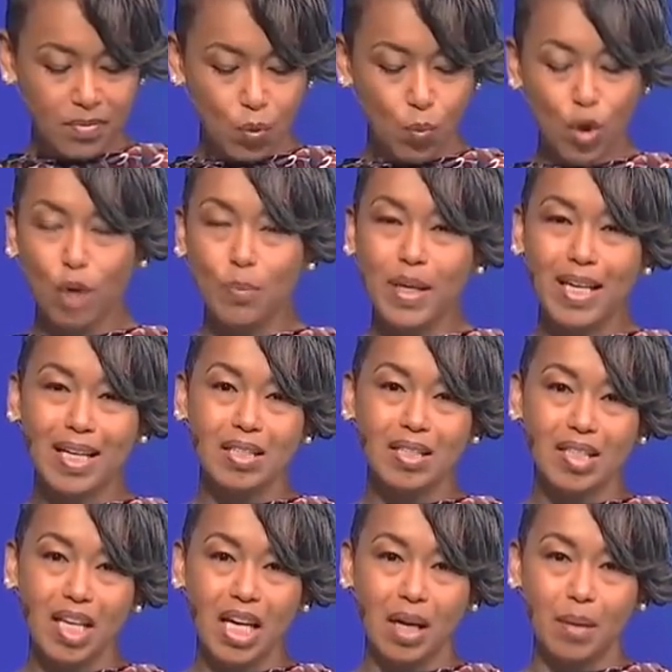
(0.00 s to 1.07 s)
Will be
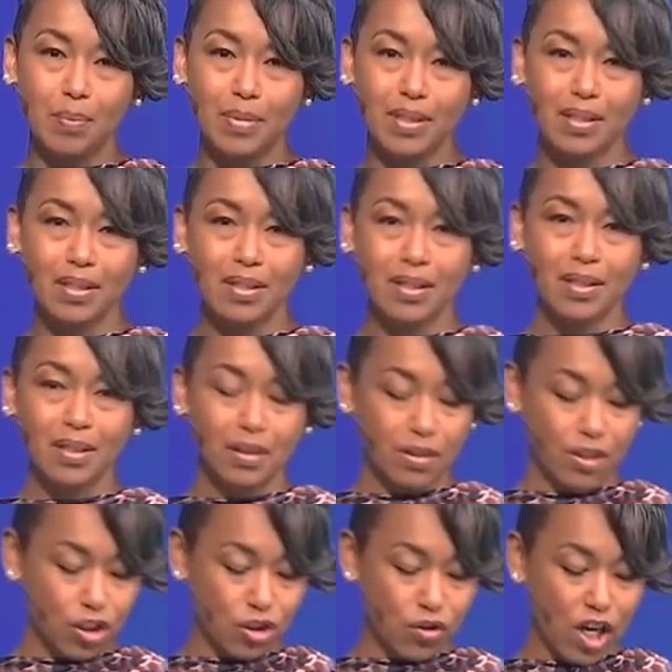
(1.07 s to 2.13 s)
condemned.
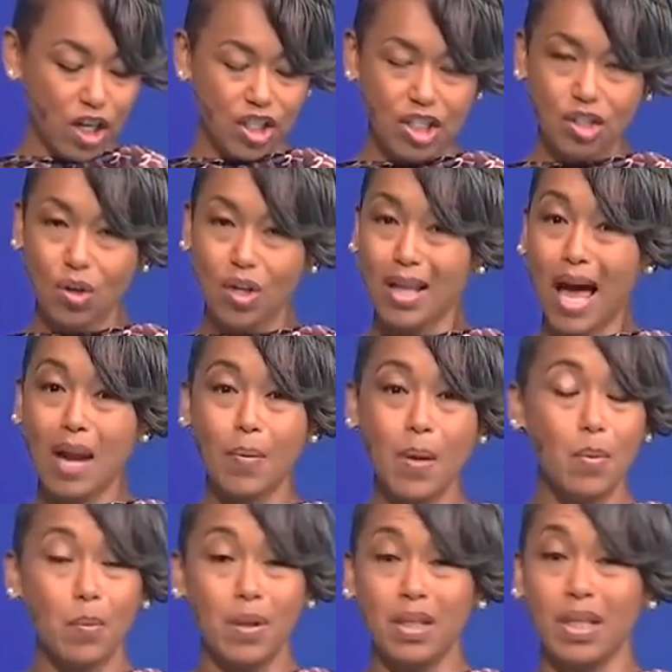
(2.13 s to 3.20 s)
Destruction. So a lot of
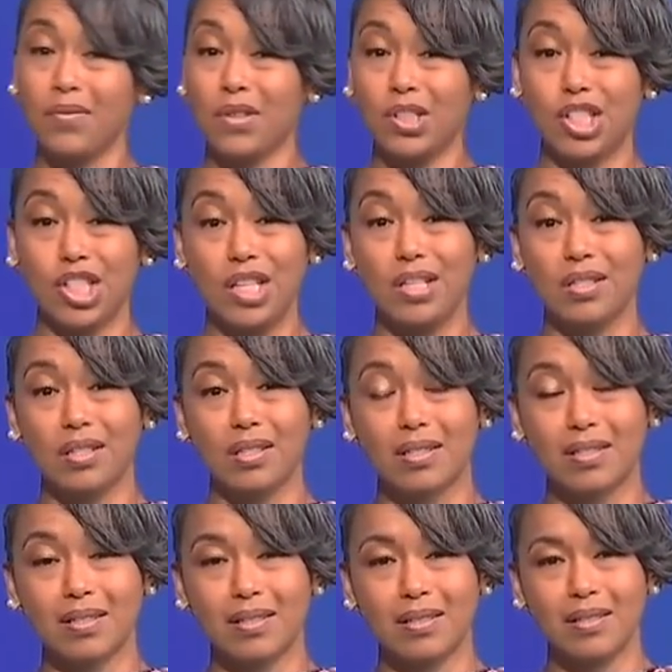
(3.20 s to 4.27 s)
people believe on
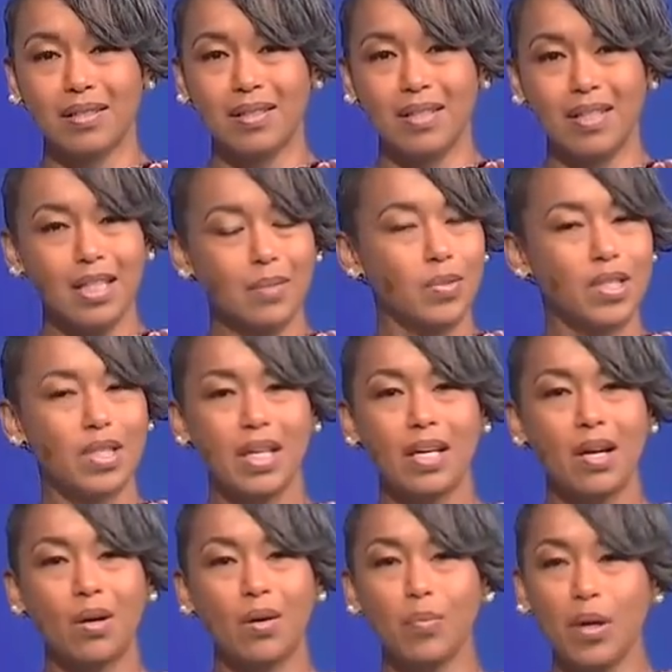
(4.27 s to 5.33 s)
Jesus. But see, they
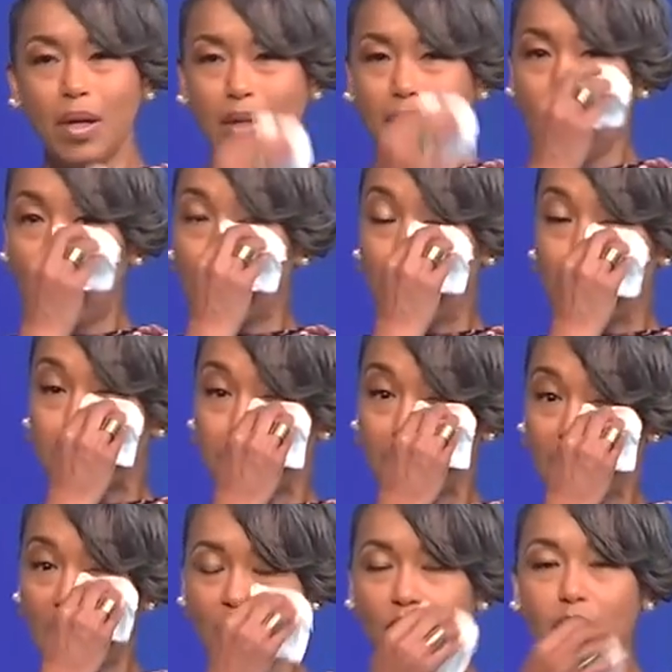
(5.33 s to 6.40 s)
don't
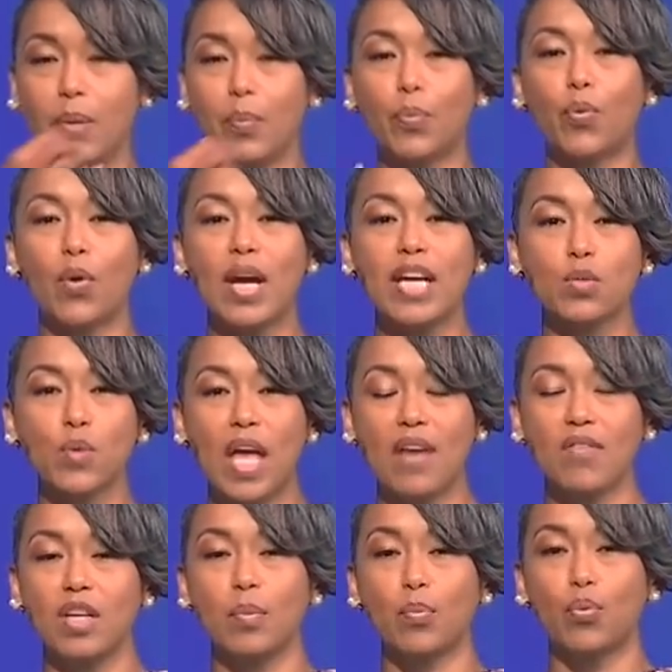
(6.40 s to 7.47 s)
necessarily we
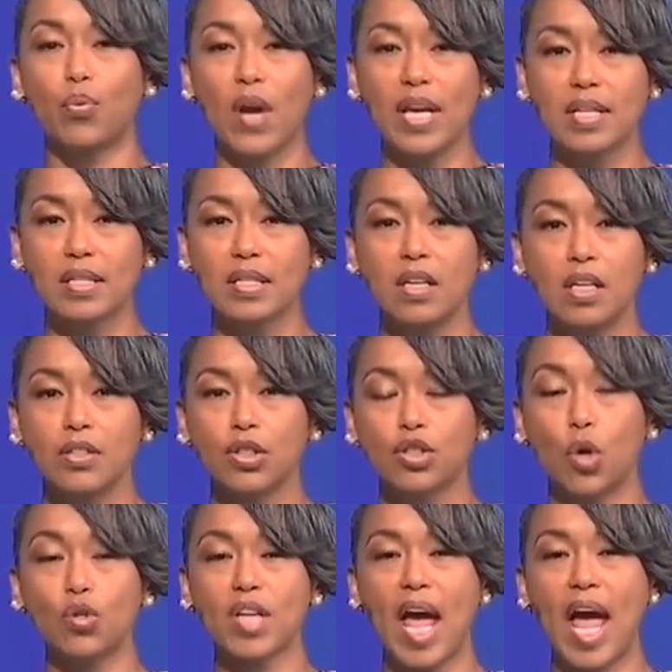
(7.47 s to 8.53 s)
haven't embraced the
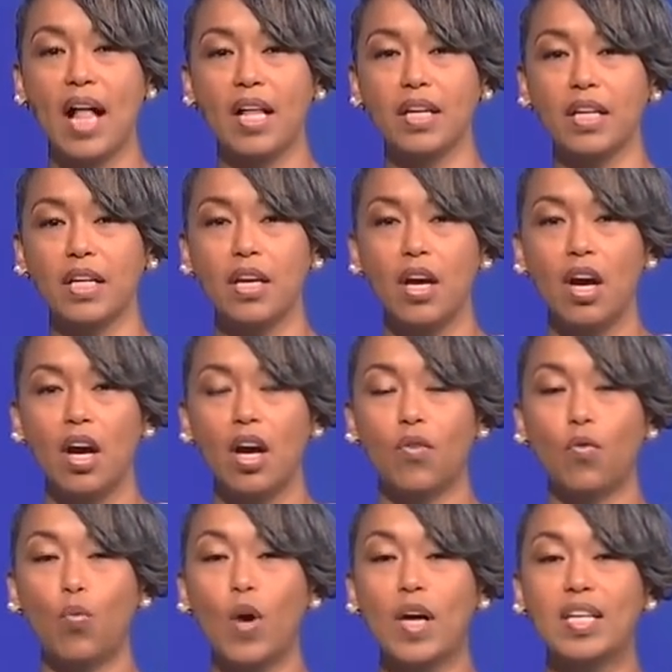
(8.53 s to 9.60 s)
totality
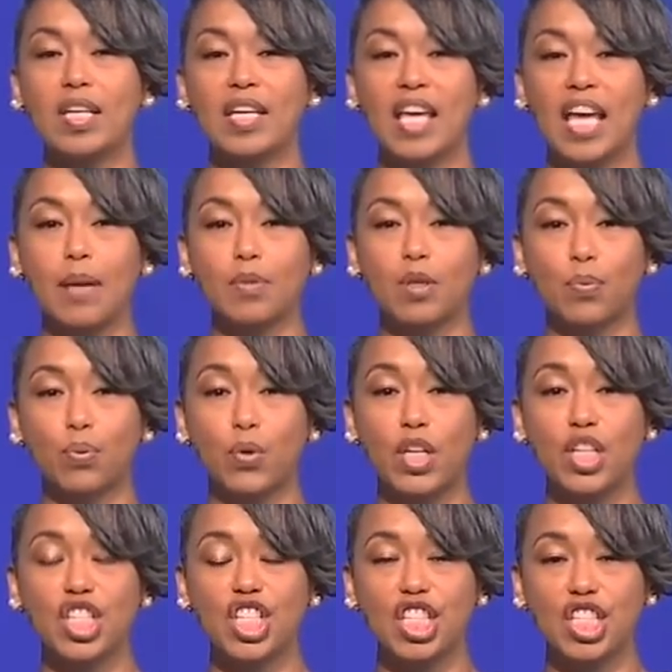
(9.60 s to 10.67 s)
of what he came to
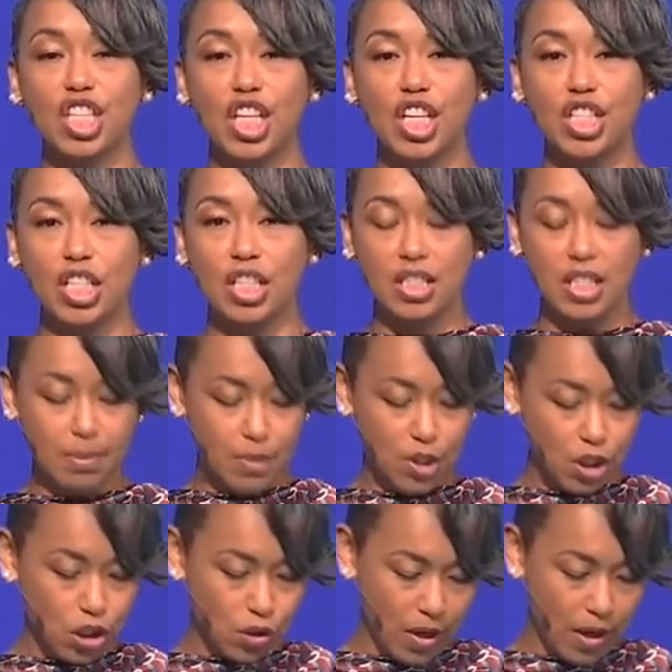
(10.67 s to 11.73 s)
preach, teach, and
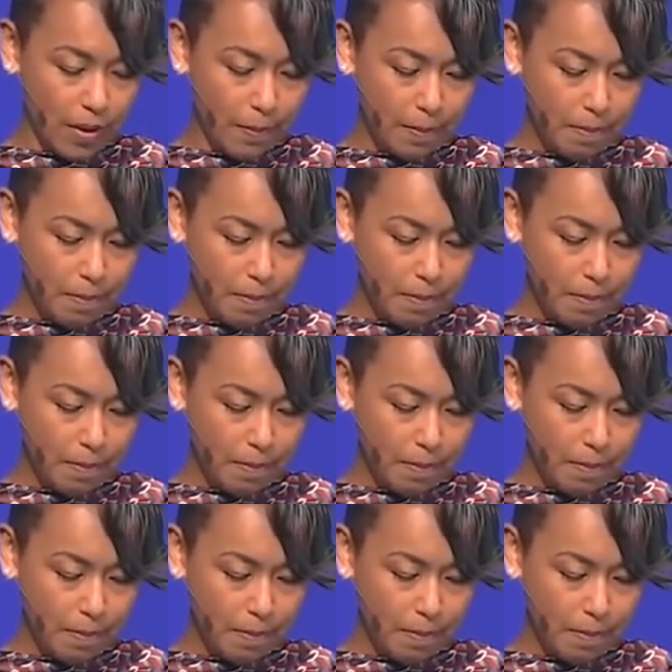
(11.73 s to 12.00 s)
demonstrate.